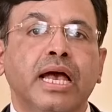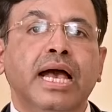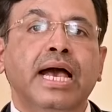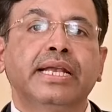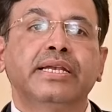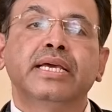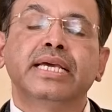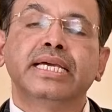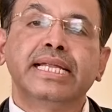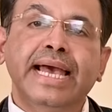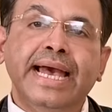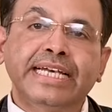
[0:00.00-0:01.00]
And
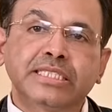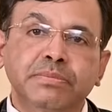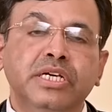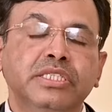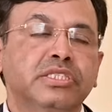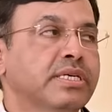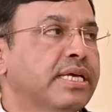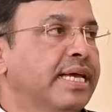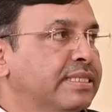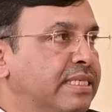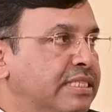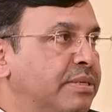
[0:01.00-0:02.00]
in asthma
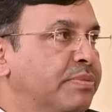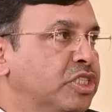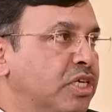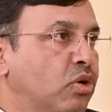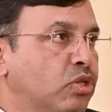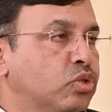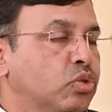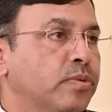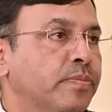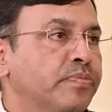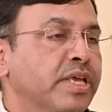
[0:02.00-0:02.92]
exacerbation also,